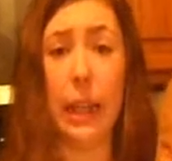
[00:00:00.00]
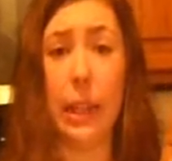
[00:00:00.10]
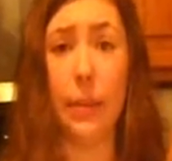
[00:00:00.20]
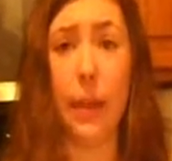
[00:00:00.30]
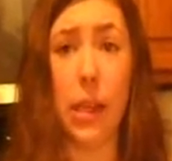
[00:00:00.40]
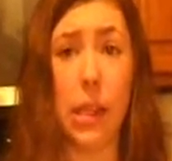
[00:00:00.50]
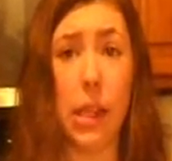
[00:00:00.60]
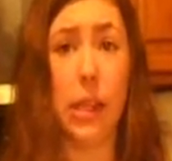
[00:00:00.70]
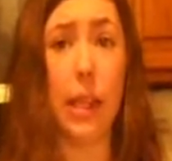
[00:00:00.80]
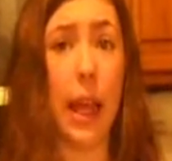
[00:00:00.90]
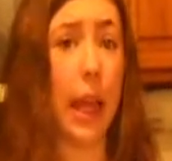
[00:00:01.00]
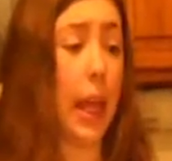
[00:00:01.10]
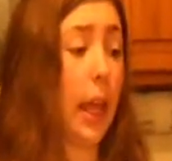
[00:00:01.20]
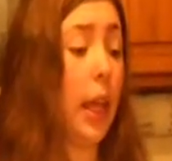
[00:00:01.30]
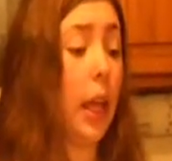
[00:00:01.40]
this because it's
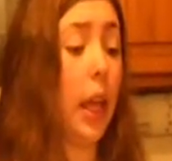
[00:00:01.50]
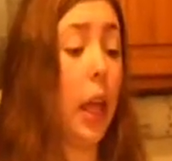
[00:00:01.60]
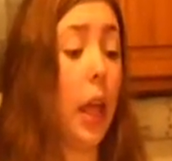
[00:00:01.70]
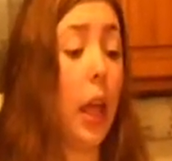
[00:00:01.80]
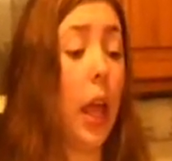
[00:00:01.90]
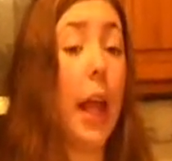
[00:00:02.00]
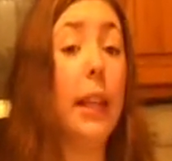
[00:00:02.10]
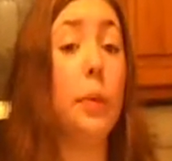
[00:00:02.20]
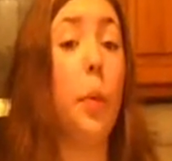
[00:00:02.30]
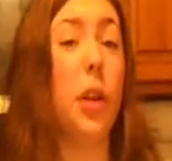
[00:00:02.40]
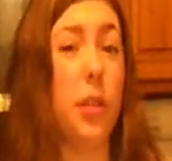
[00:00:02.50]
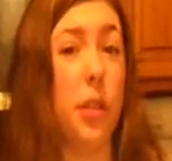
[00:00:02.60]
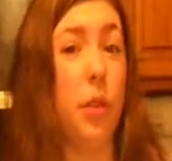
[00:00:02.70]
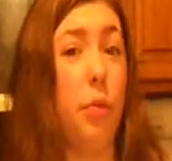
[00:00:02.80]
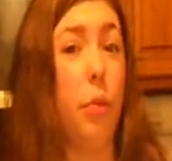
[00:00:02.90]
like, it's worse
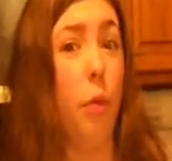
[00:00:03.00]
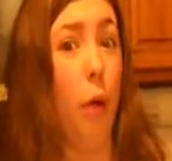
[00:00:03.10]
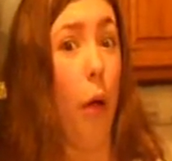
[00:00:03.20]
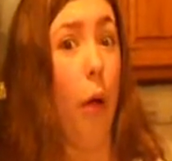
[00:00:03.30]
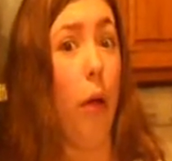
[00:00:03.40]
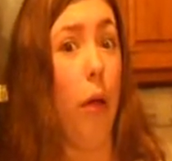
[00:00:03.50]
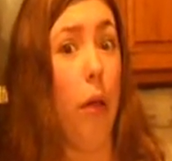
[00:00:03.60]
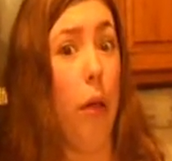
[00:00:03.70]
than raw.